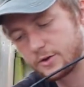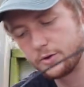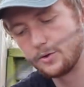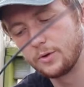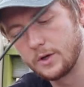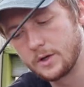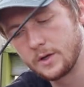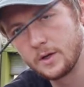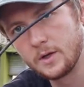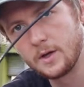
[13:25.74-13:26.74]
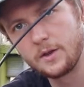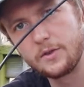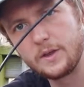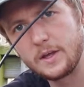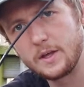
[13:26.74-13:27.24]
to
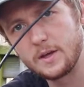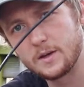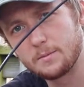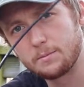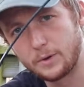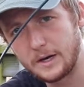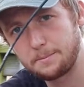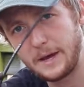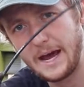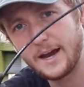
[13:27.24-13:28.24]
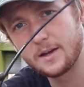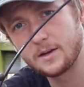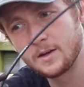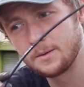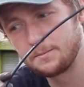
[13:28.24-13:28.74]
the brake pad
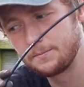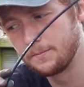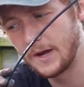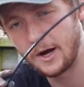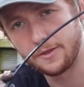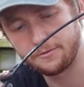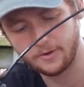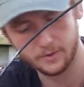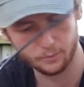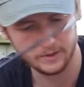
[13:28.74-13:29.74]
on the front